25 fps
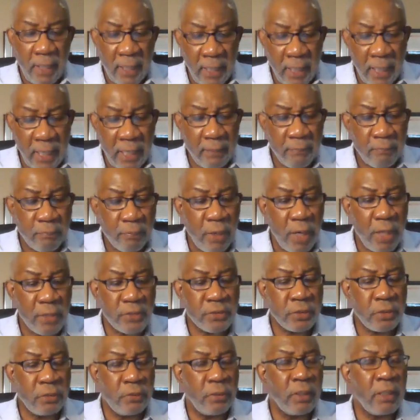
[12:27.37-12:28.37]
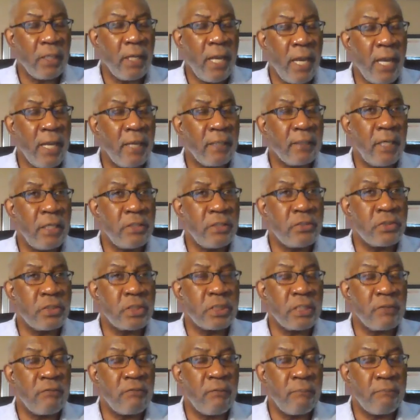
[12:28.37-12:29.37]
and prosecuting
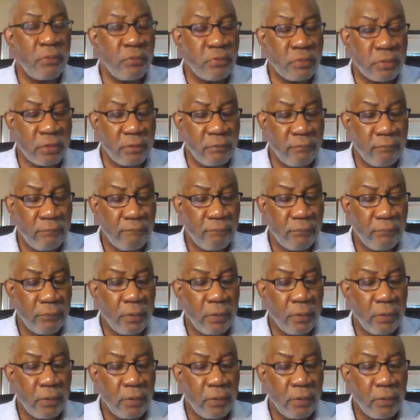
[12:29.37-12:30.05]
allegations of abusive